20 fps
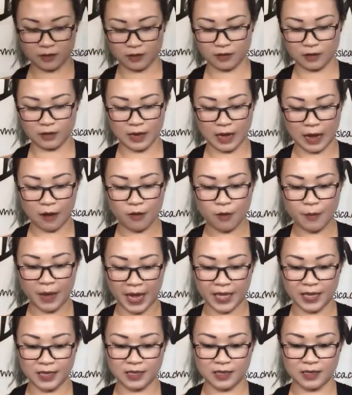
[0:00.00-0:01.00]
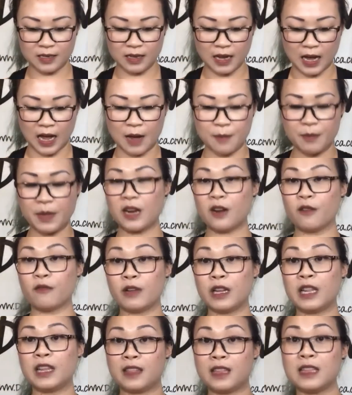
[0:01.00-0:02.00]
our mats are made of
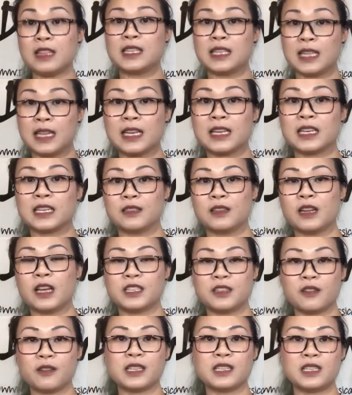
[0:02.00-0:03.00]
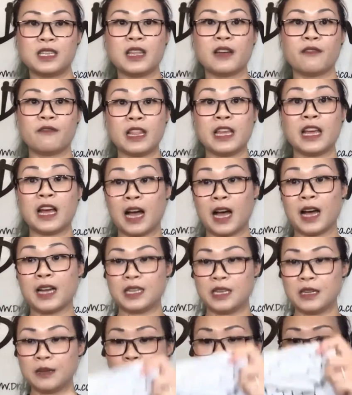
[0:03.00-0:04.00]
really thin silicone. As you can see, they're really
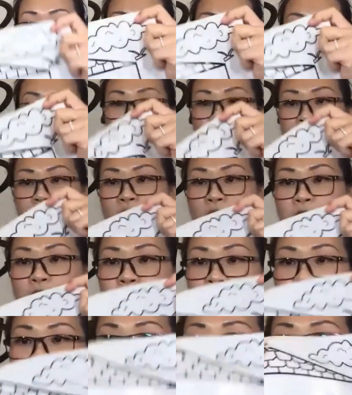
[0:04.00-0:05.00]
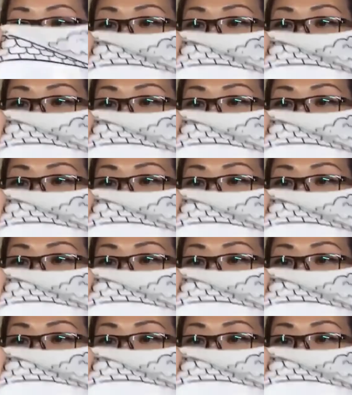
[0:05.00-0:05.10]
hardy, but you can also